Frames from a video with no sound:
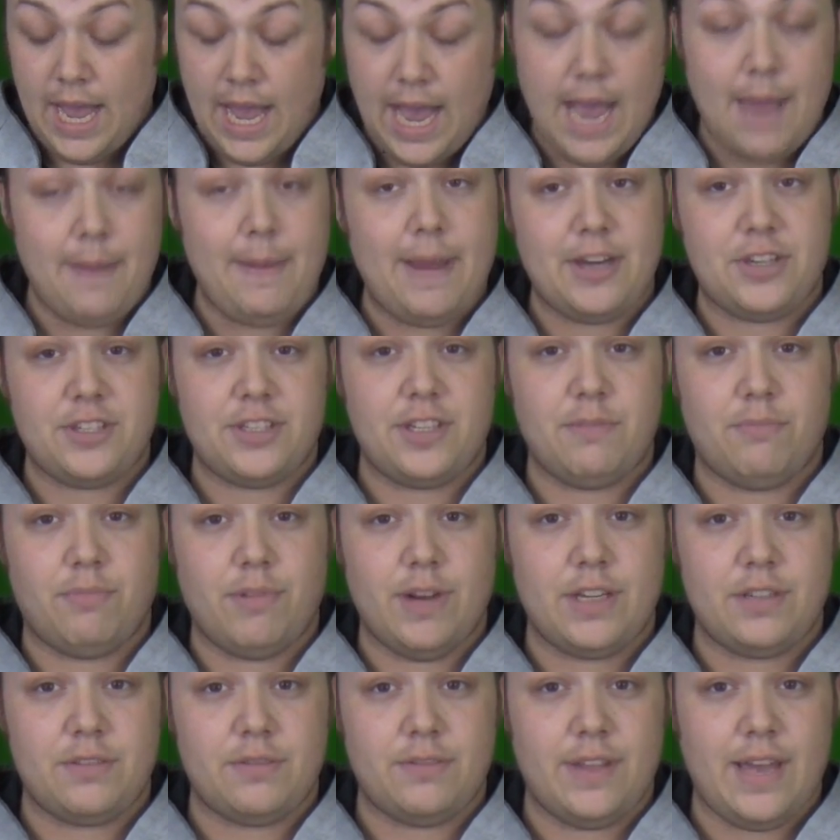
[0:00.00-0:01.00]
I'm actually
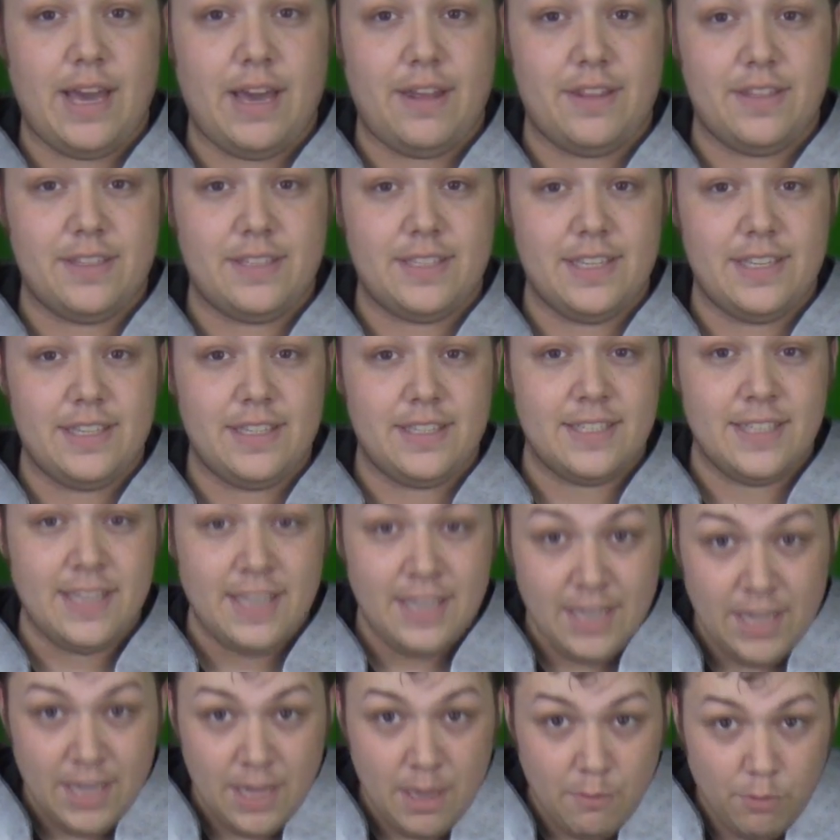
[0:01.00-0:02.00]
impressed with how this is.
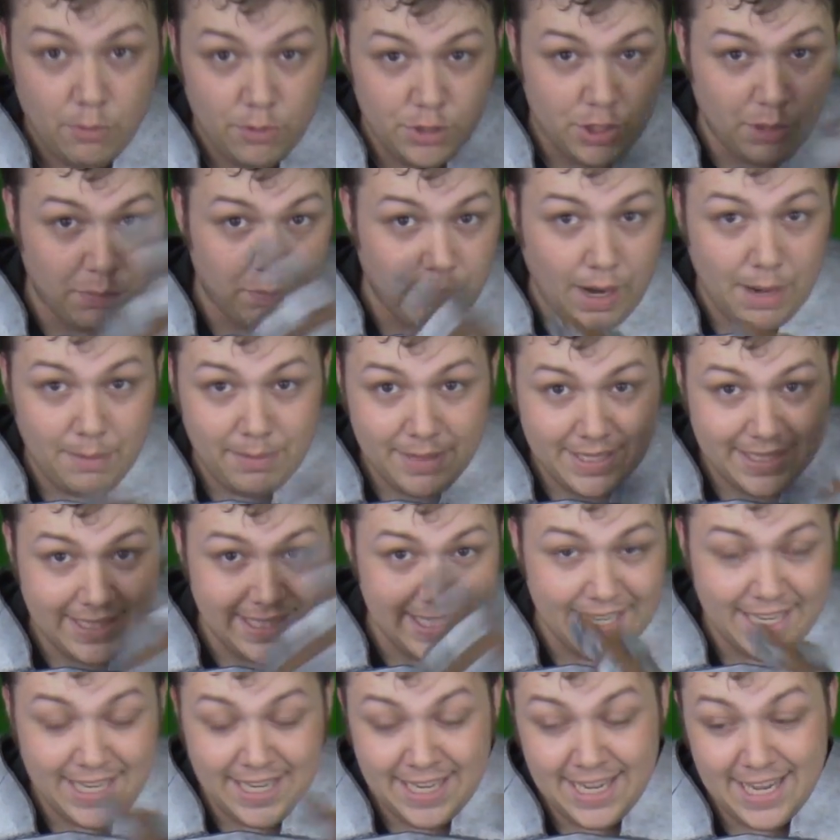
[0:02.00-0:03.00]
But what you can probably
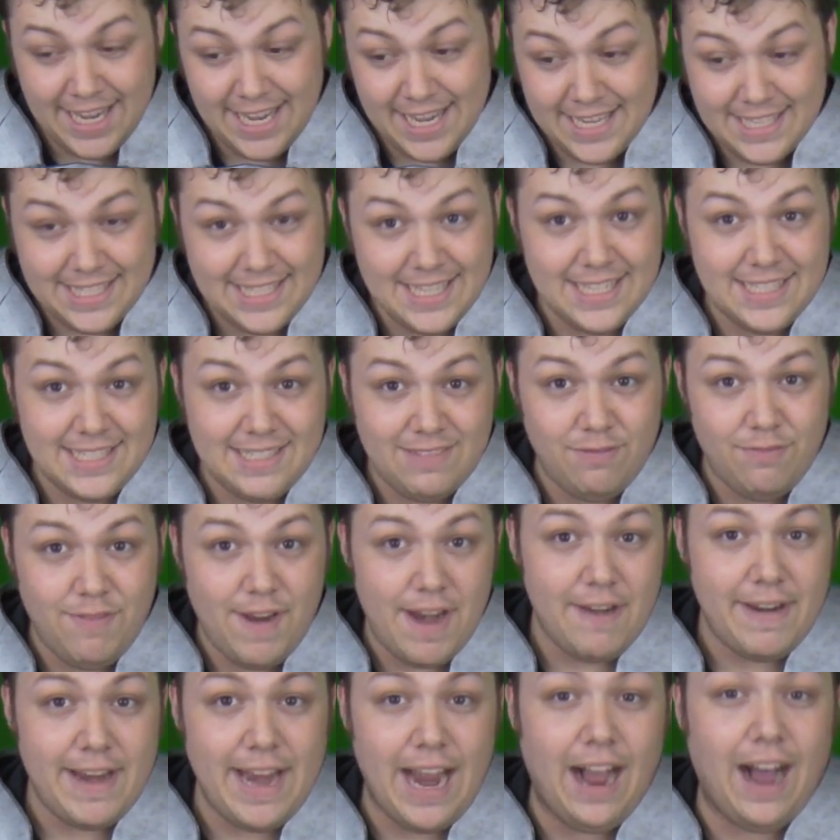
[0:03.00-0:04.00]
see is it's
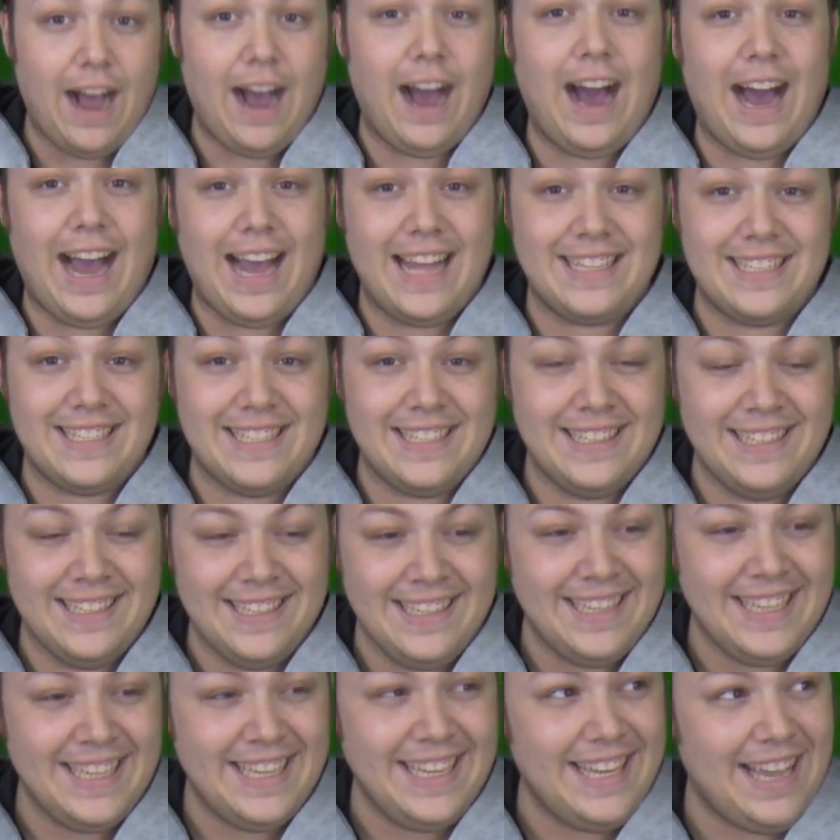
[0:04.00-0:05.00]
very hot.
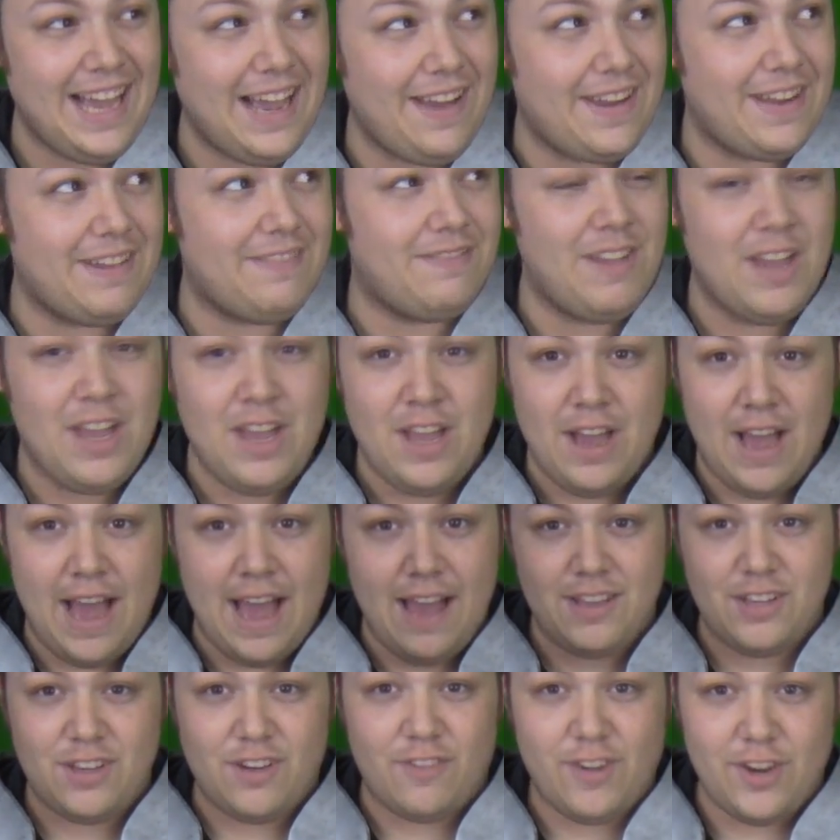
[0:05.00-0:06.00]
I mean,
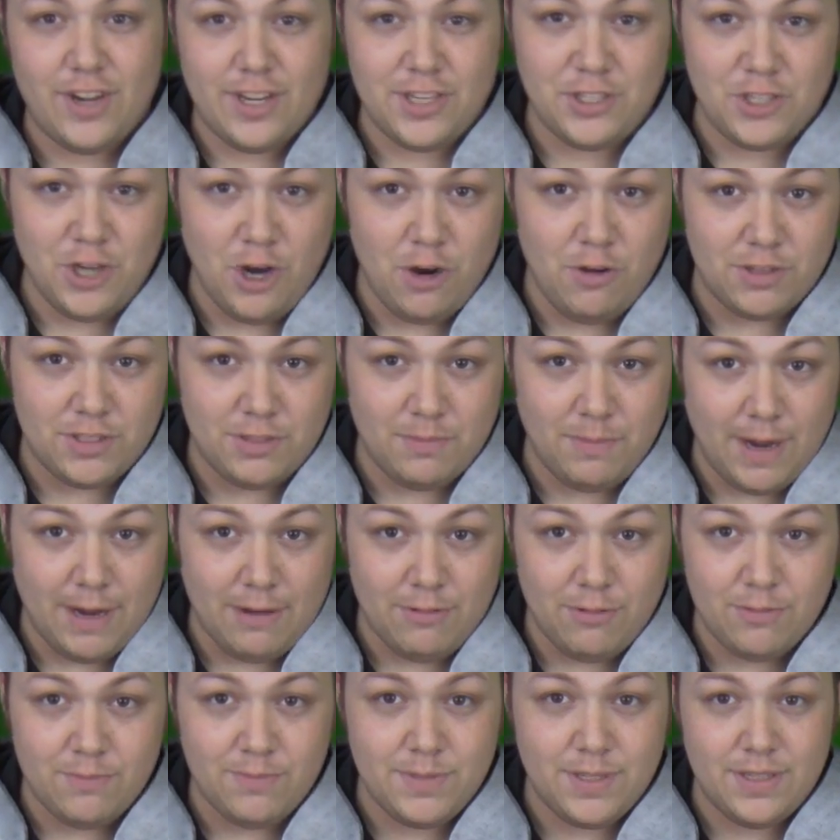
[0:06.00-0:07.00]
as I've already joked, my
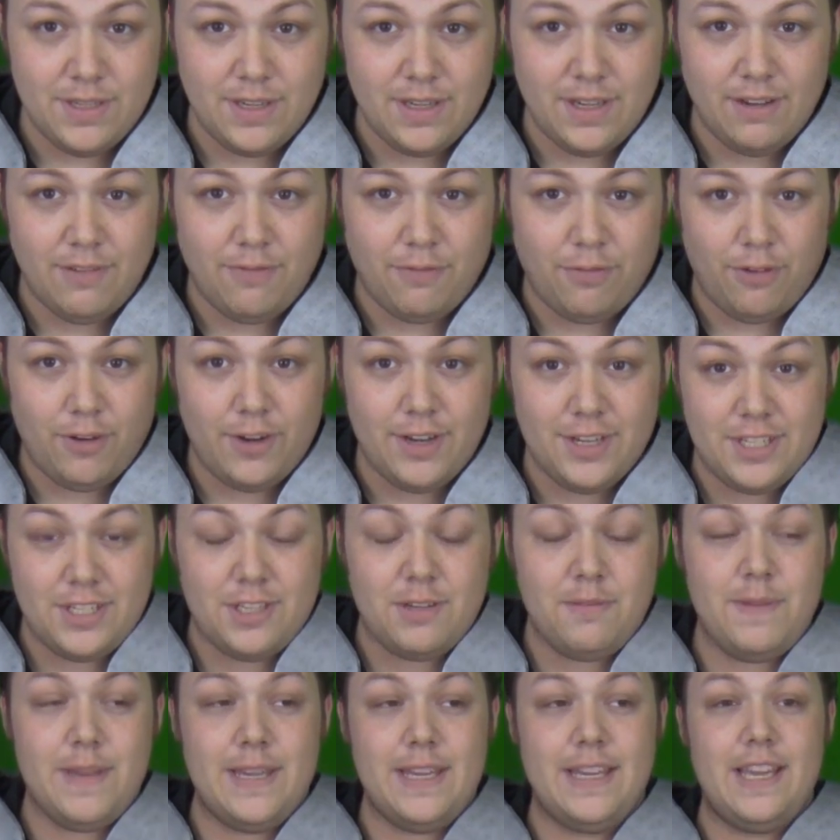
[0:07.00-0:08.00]
room's a furnace
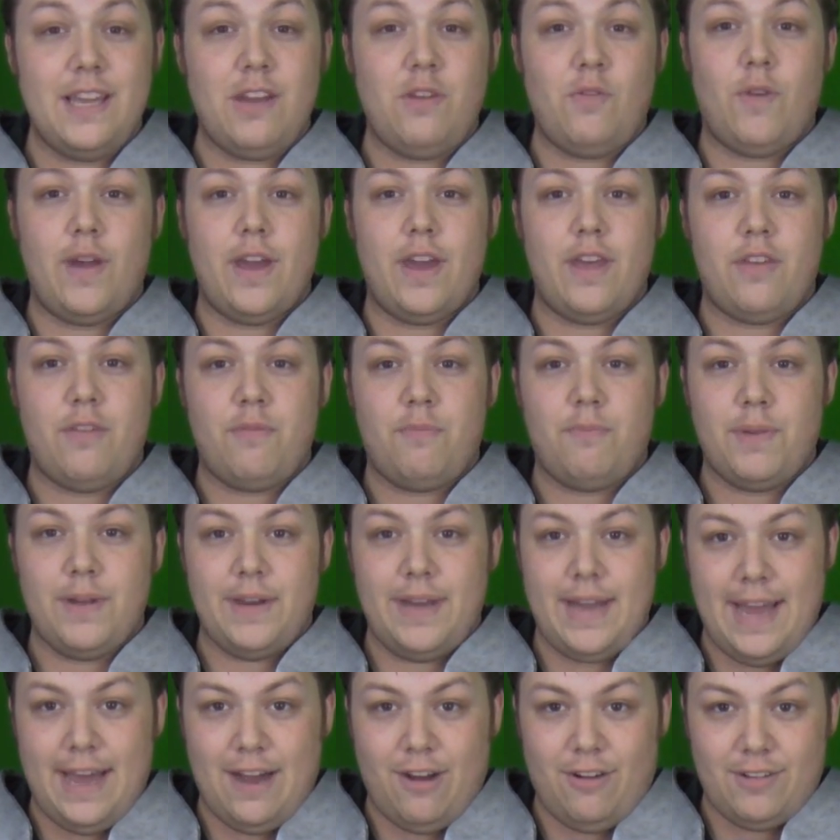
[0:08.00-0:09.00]
to begin with,
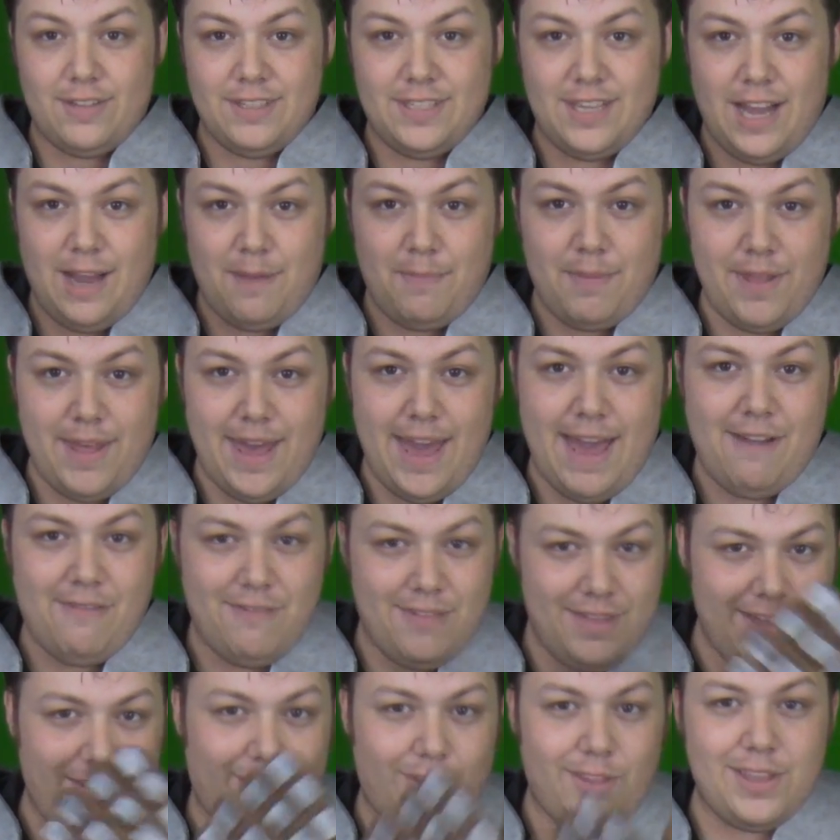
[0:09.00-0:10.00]
but now on top of that,
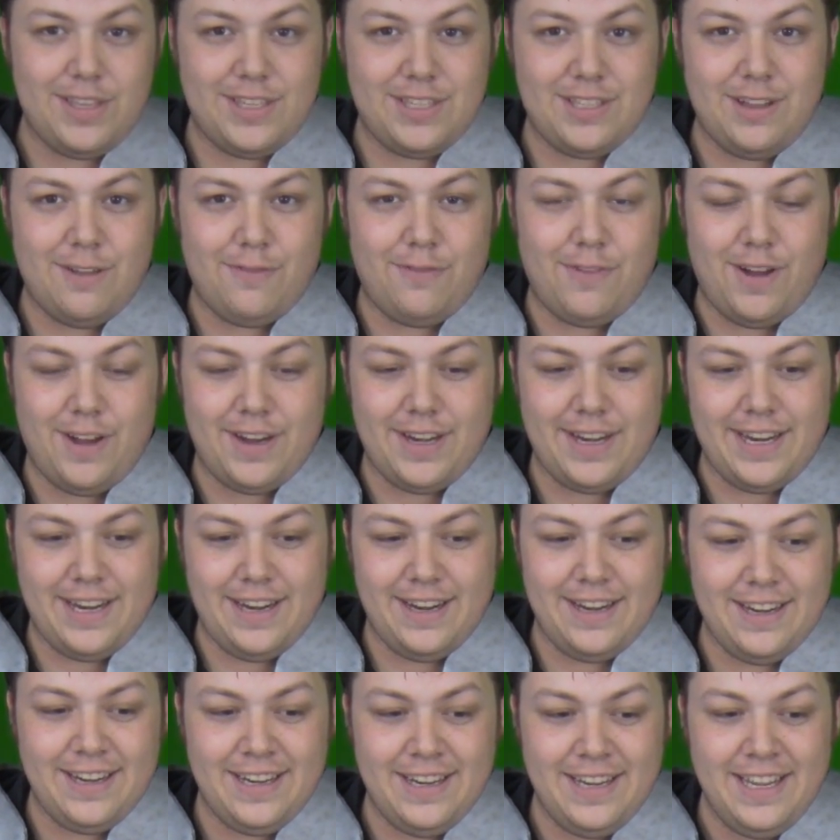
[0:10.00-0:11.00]
with all this stuff on
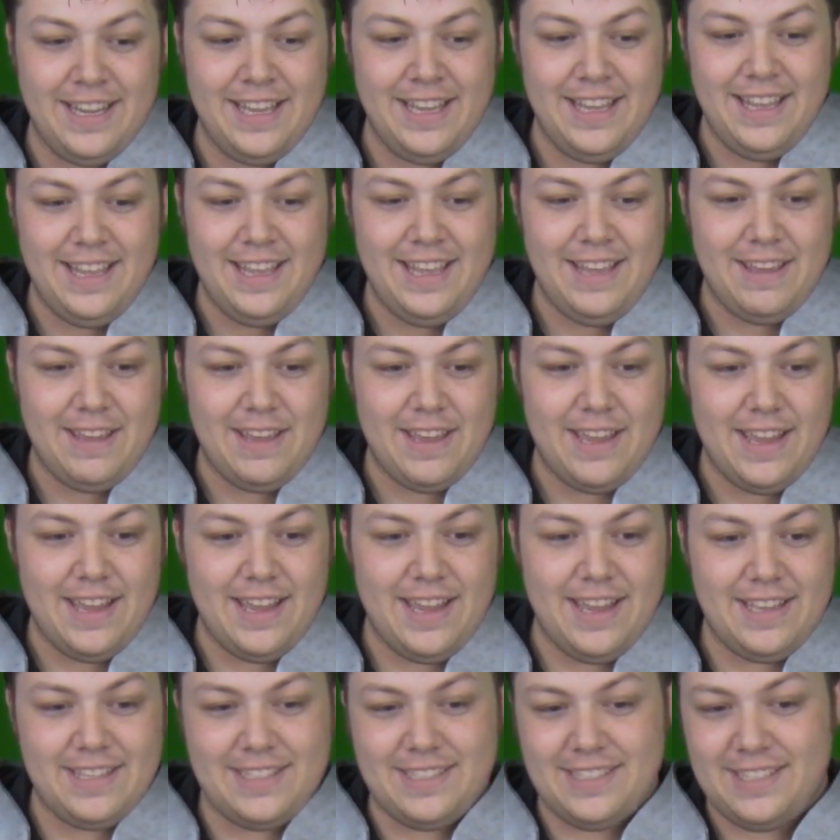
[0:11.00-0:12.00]
here,
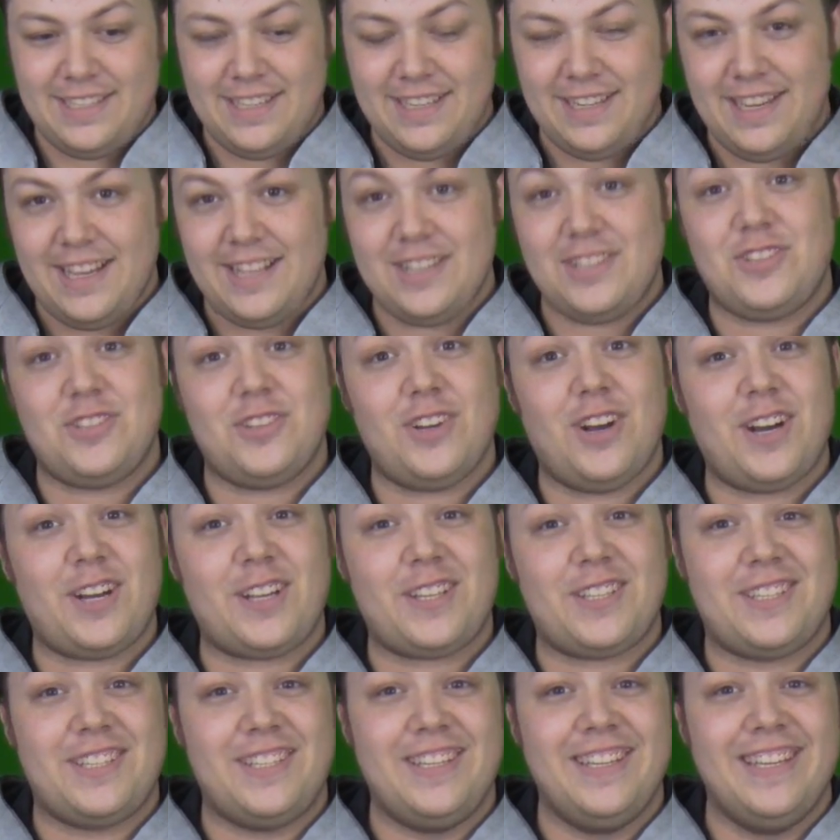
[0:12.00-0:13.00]
it
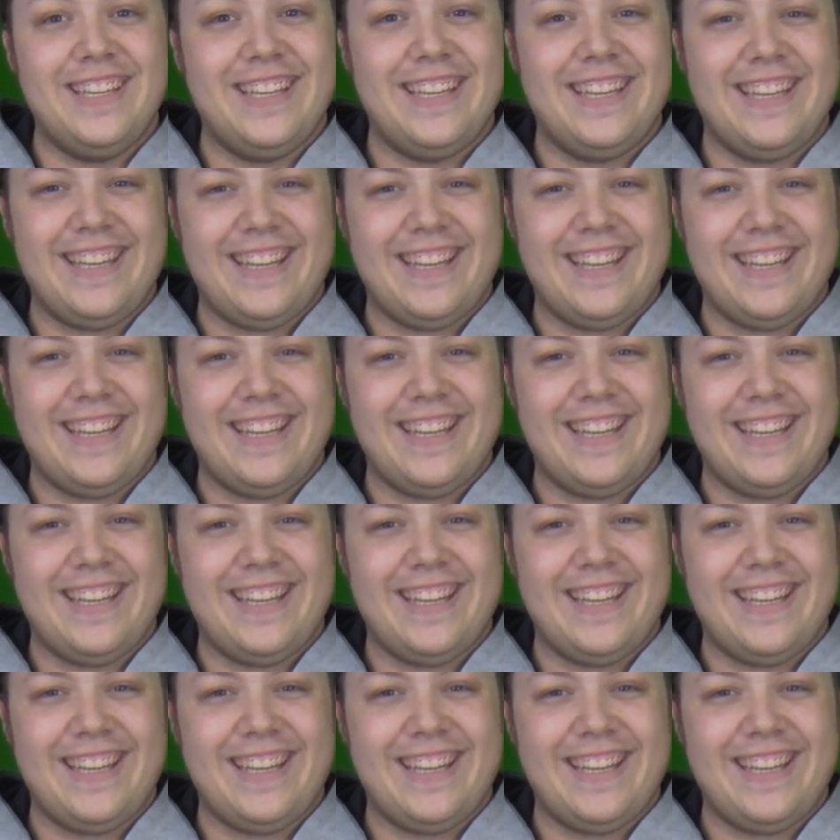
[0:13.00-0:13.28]
sucks.